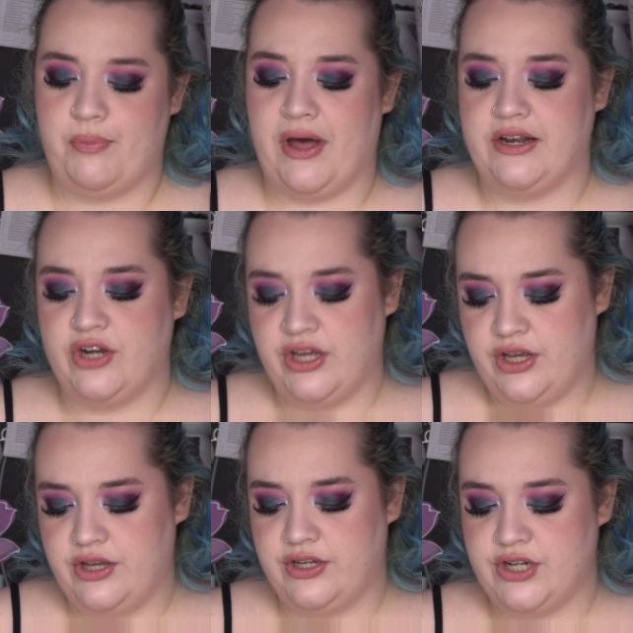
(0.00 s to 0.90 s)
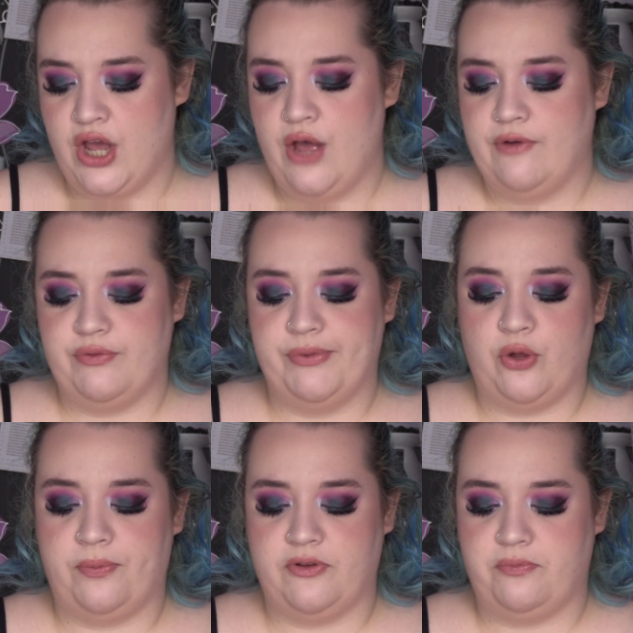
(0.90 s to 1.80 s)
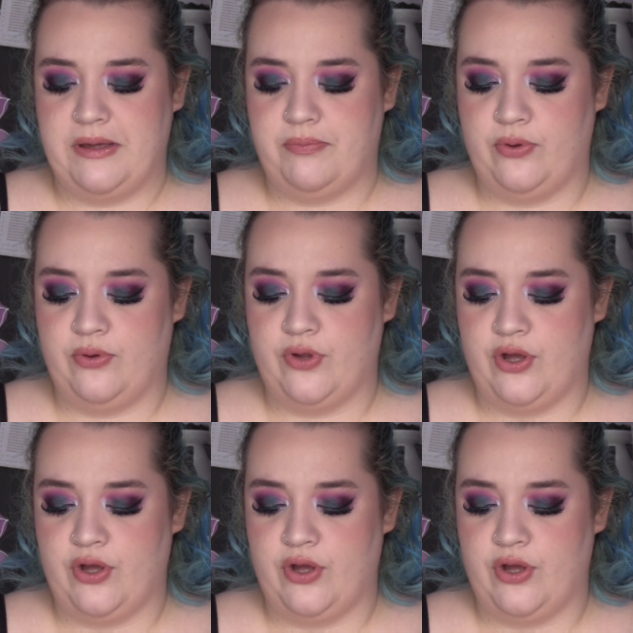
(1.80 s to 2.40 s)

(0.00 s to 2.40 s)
but I'd heard from a couple of people